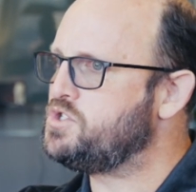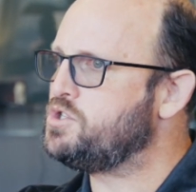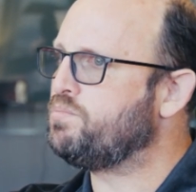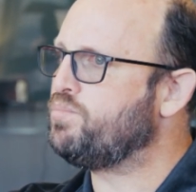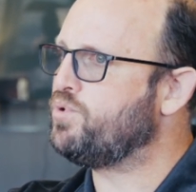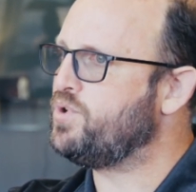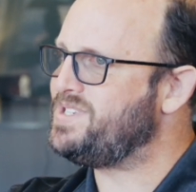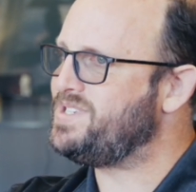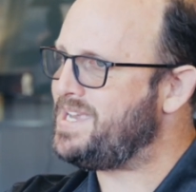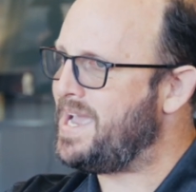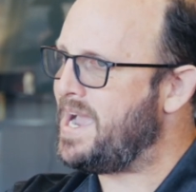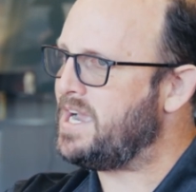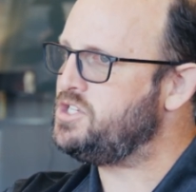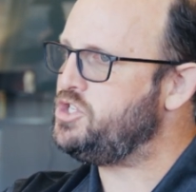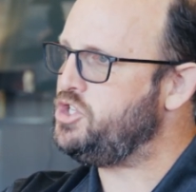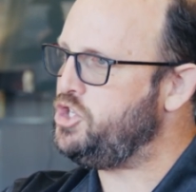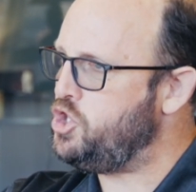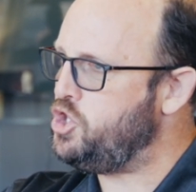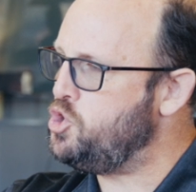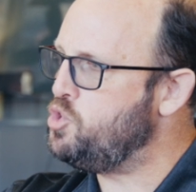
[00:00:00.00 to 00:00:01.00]
to
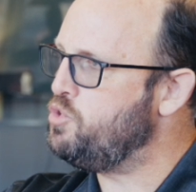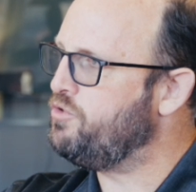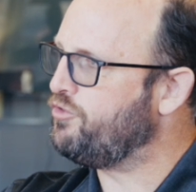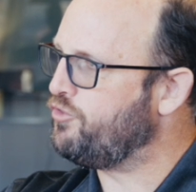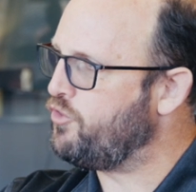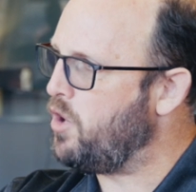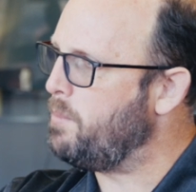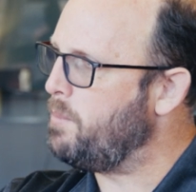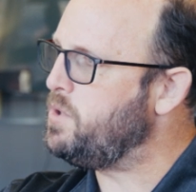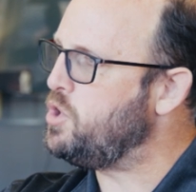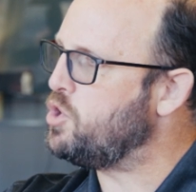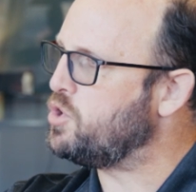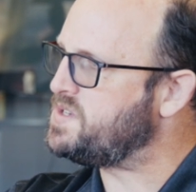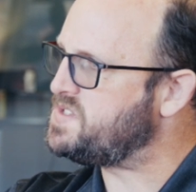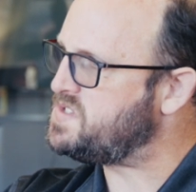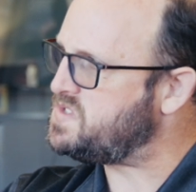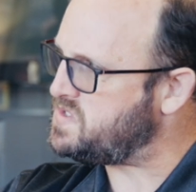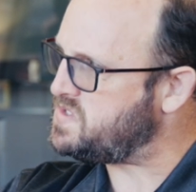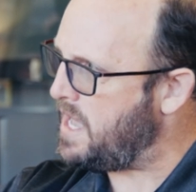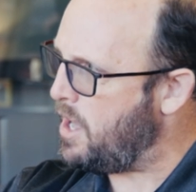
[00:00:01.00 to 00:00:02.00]
protect you from
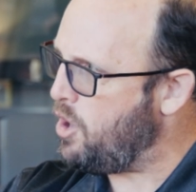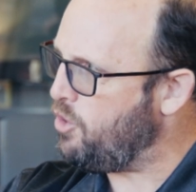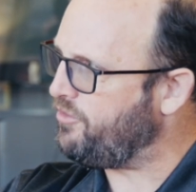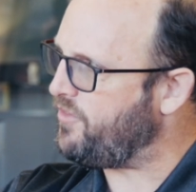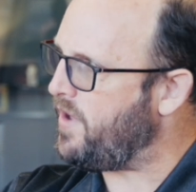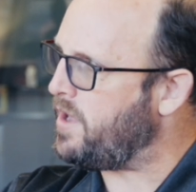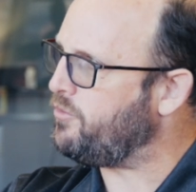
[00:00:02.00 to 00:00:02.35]
yourself